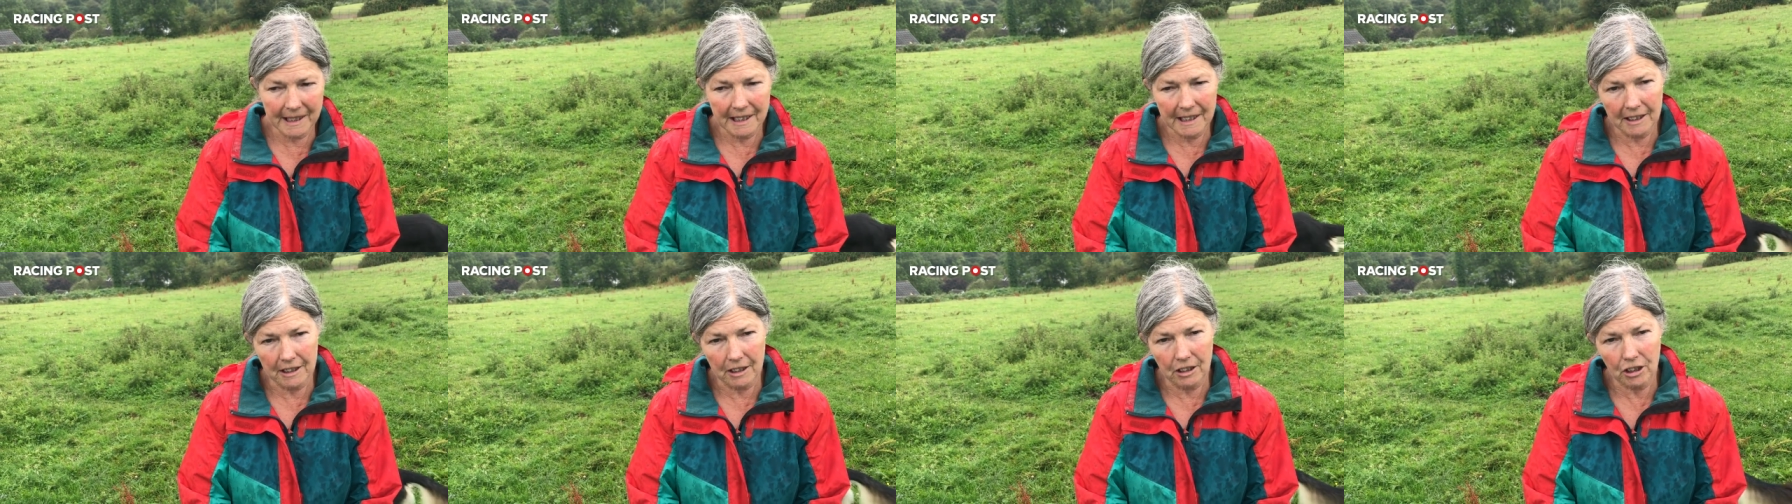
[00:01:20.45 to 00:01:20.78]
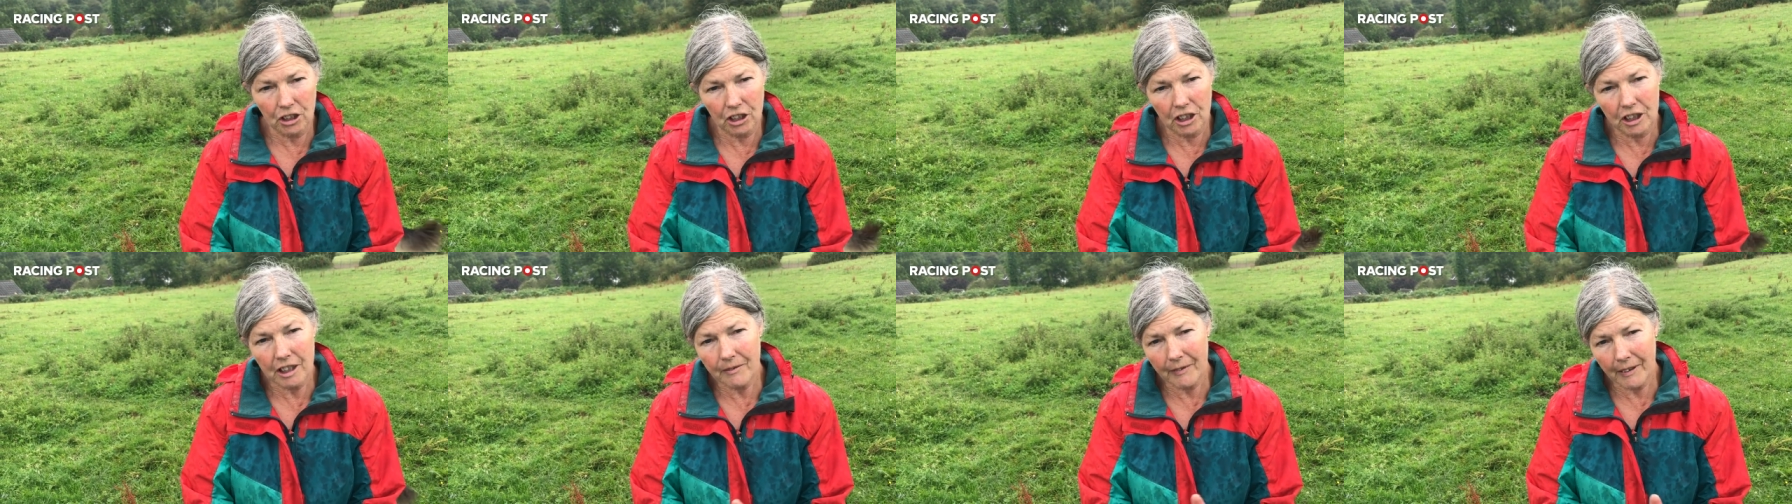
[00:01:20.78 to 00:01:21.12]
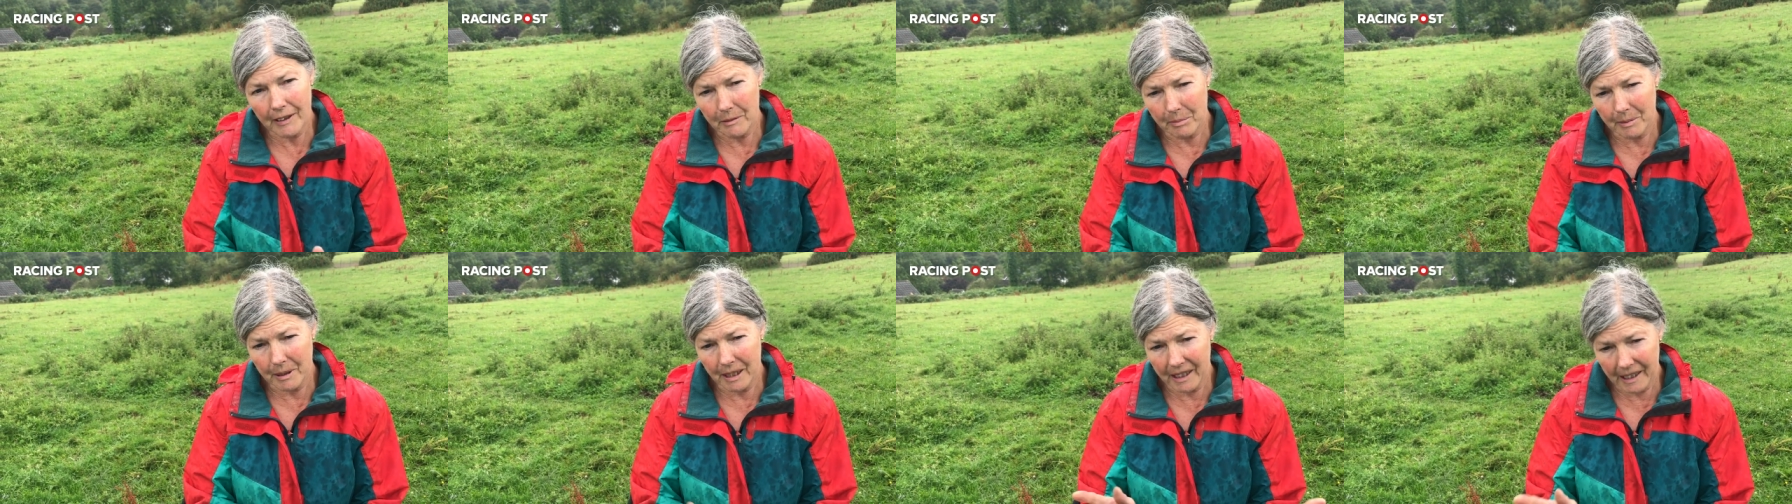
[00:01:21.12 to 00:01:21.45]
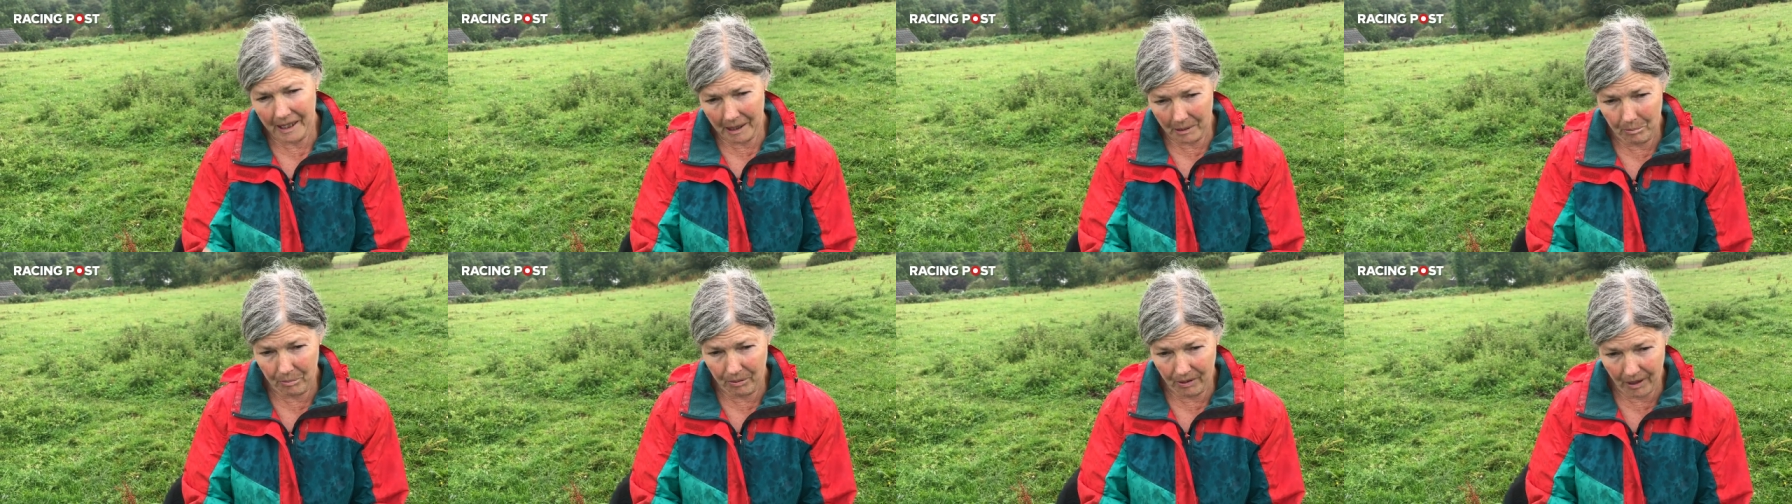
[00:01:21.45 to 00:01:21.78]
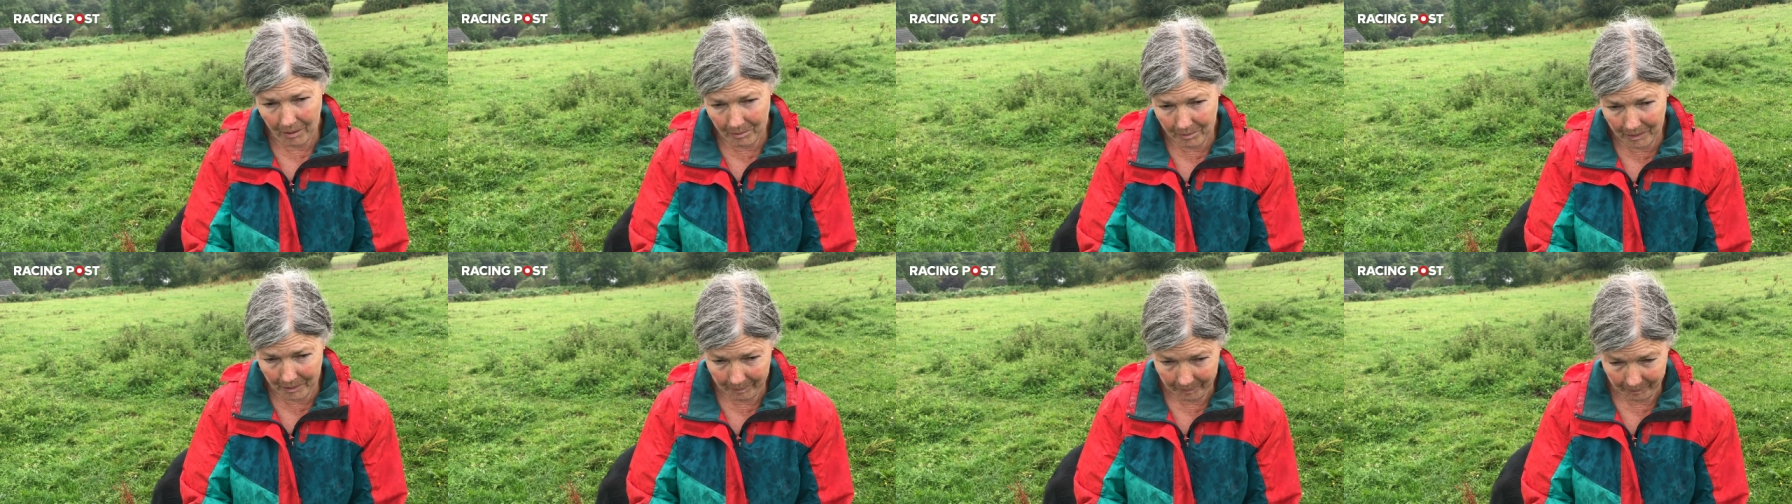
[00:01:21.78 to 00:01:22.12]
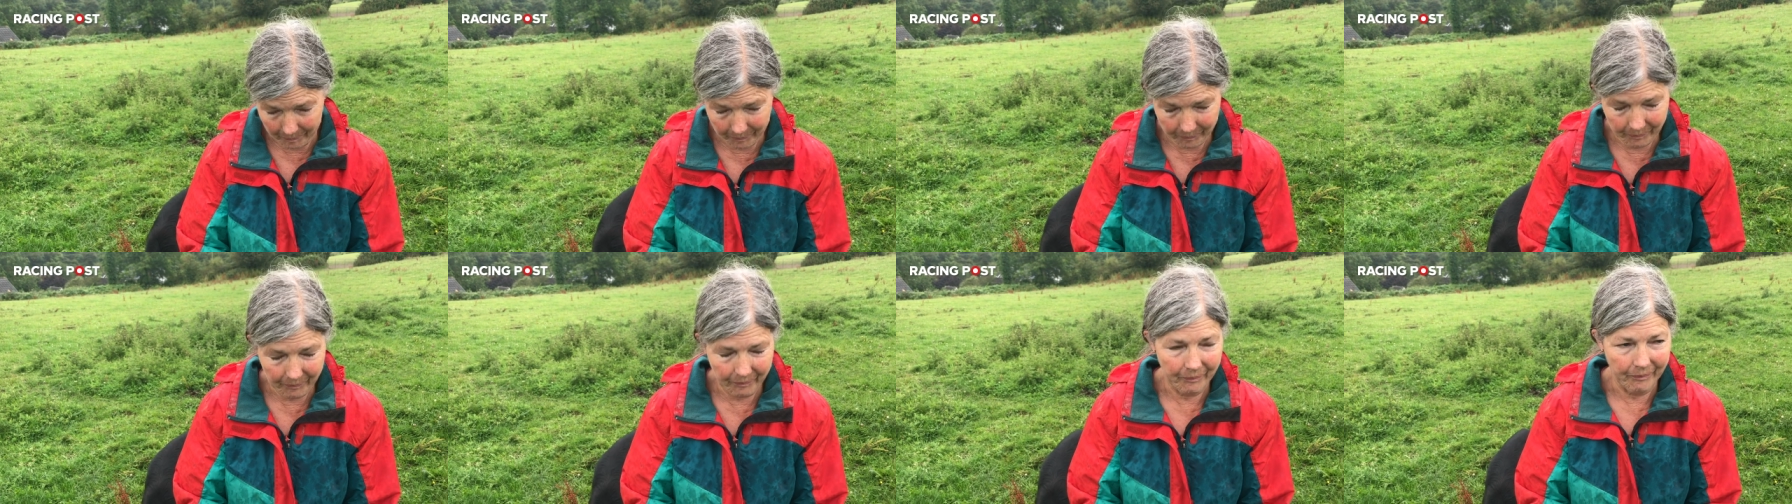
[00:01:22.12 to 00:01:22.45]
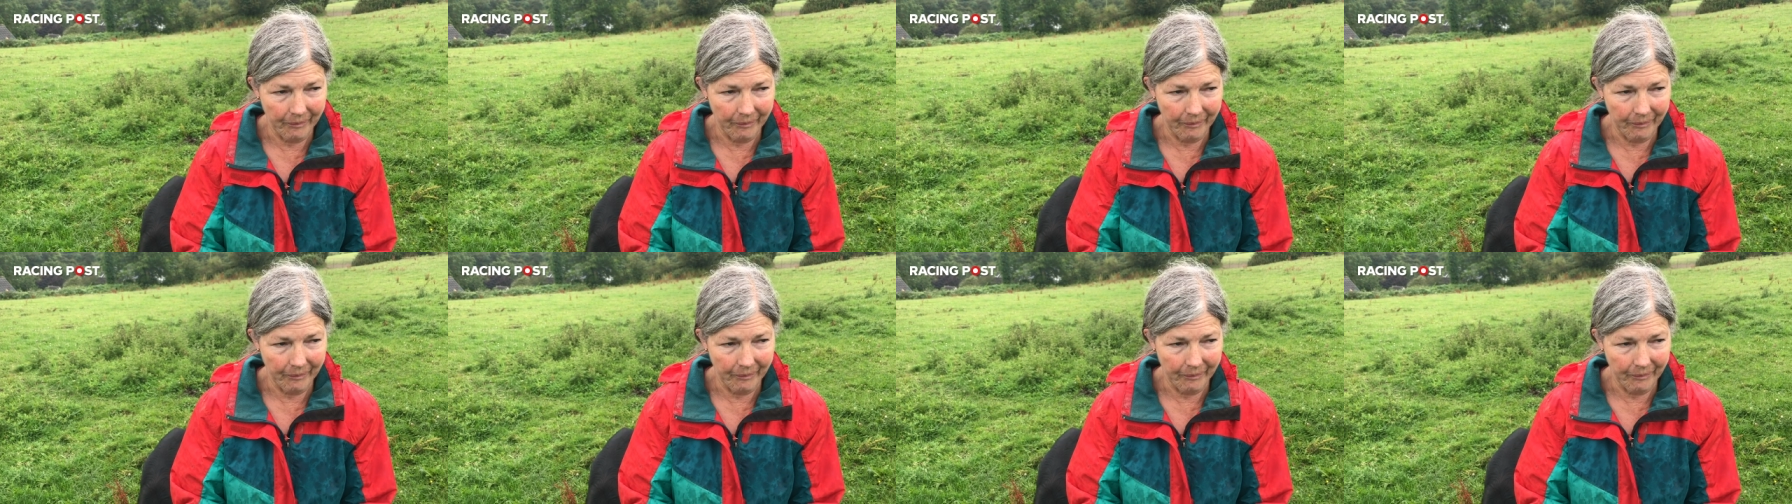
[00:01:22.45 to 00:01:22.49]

season, she developed a leg problem.